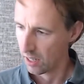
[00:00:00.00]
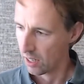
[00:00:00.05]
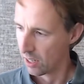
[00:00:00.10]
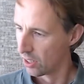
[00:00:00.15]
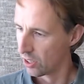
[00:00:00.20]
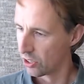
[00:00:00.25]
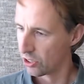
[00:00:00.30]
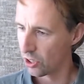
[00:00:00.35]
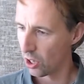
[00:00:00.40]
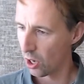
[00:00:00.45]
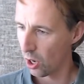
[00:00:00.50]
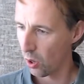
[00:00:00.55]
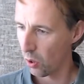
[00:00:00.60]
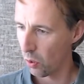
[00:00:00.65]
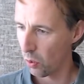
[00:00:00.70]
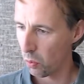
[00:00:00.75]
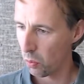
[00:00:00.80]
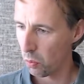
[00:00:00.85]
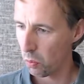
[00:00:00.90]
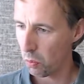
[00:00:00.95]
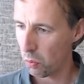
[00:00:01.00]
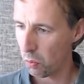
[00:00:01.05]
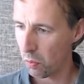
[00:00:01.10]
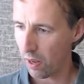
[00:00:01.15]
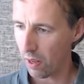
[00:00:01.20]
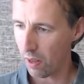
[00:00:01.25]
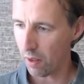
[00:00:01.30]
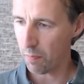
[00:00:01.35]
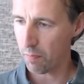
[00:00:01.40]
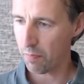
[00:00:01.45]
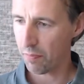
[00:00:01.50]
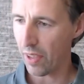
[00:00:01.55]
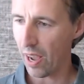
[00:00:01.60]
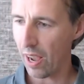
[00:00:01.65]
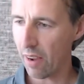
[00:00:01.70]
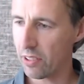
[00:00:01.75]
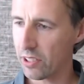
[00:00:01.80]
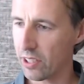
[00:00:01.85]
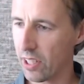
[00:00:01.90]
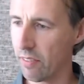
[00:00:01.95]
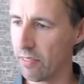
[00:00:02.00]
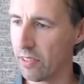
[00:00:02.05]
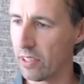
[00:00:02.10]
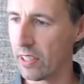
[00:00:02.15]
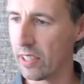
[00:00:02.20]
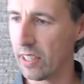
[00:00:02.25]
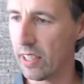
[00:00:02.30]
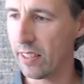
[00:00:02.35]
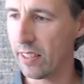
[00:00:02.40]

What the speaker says: So, well, I was having this